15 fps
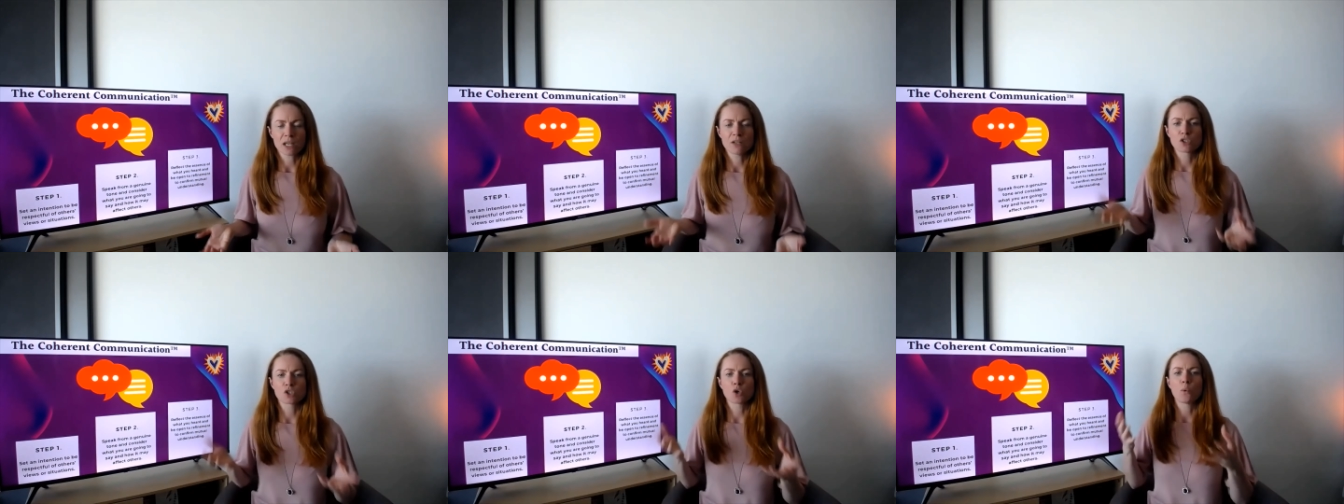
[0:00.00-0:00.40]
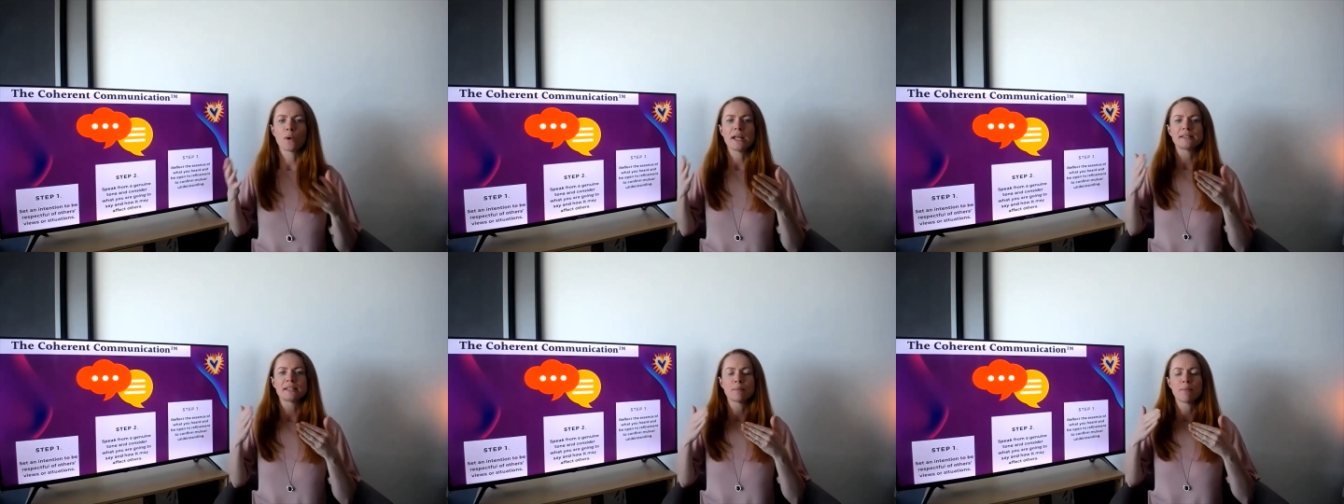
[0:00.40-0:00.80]
So
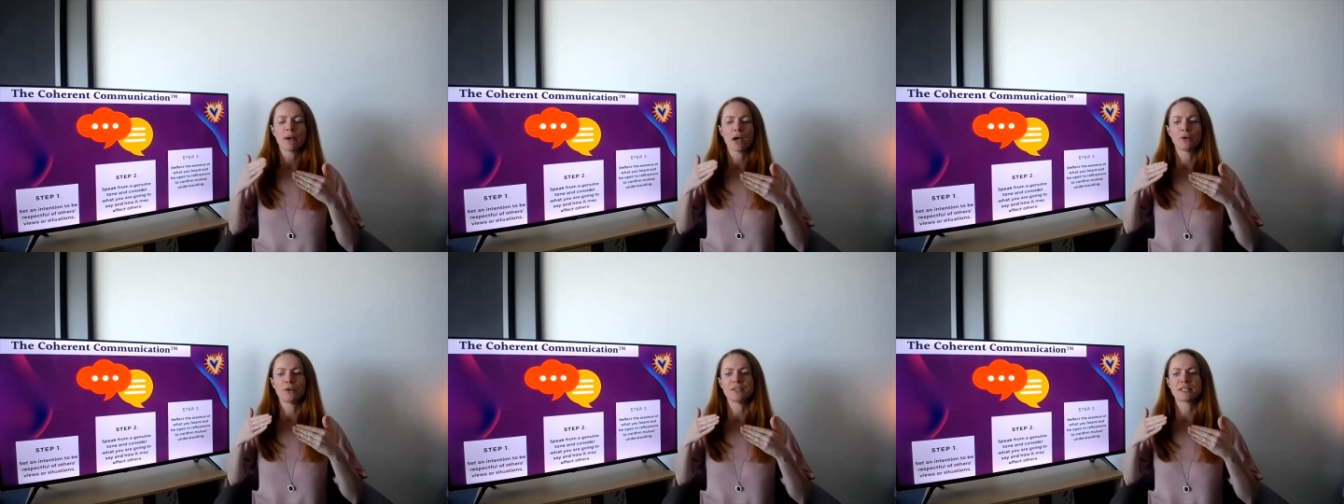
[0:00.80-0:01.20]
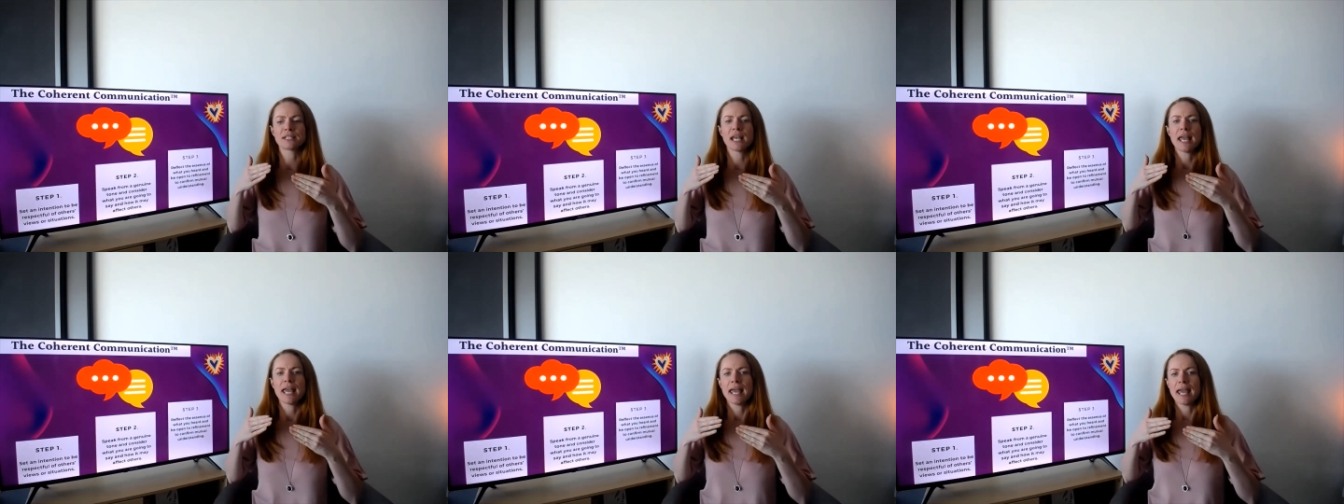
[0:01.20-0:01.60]
it's about
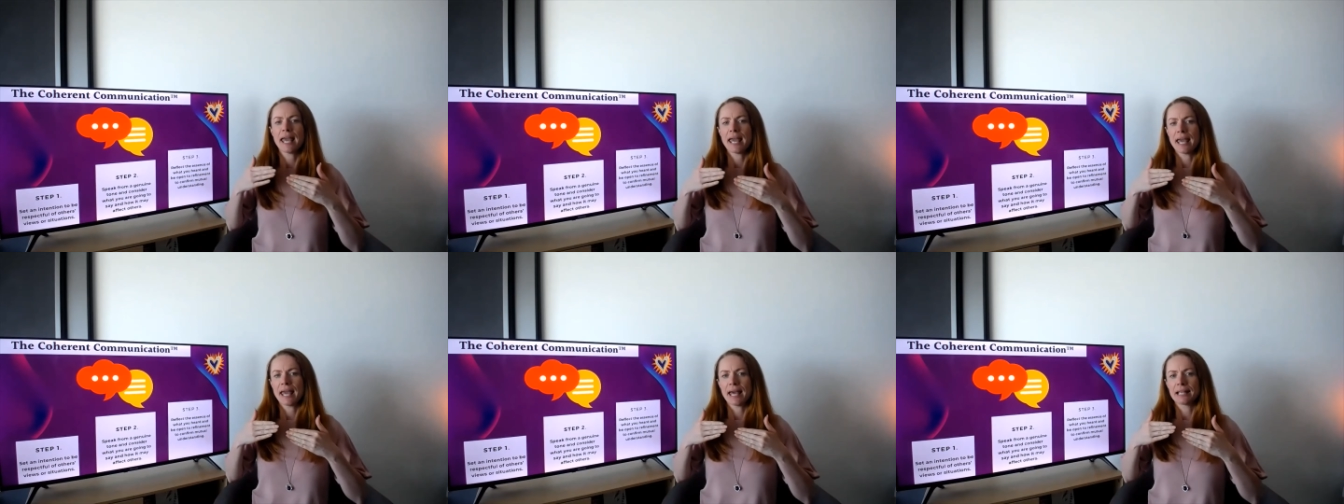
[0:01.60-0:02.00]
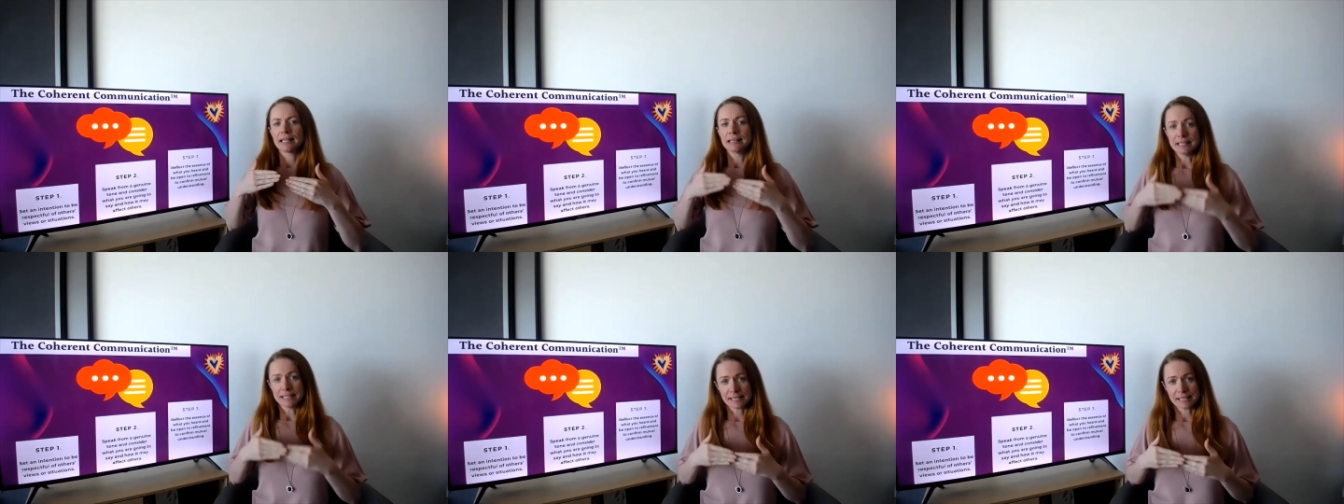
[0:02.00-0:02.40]

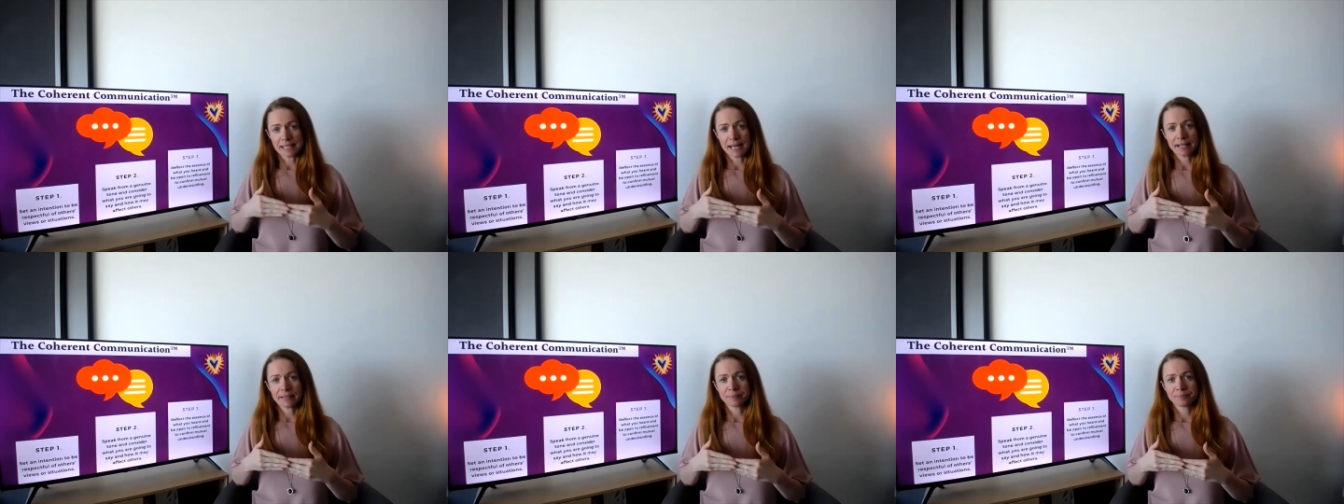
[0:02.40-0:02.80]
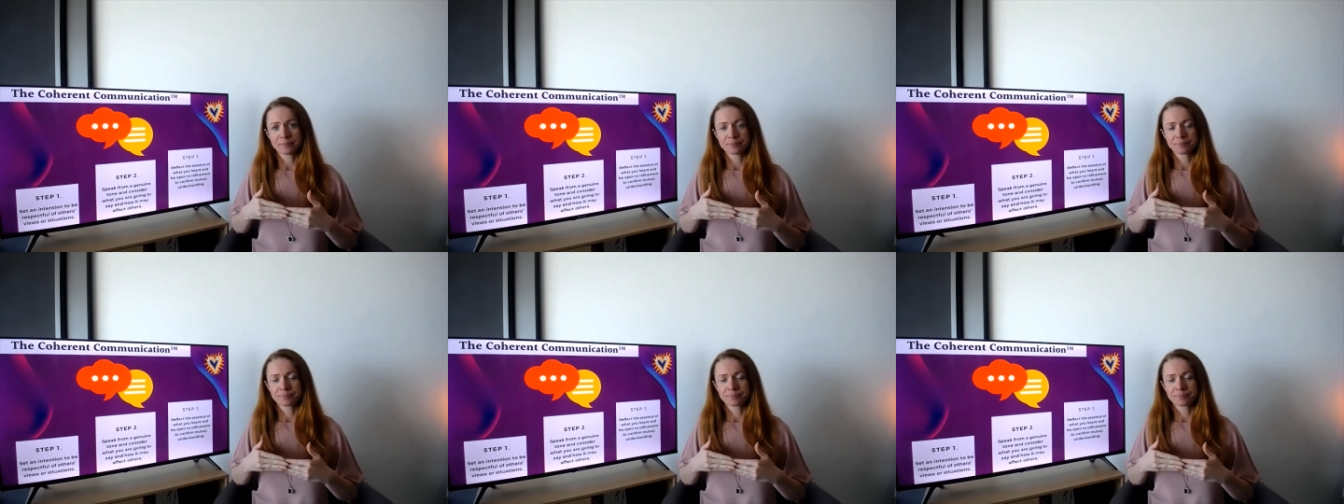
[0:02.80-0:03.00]
listening,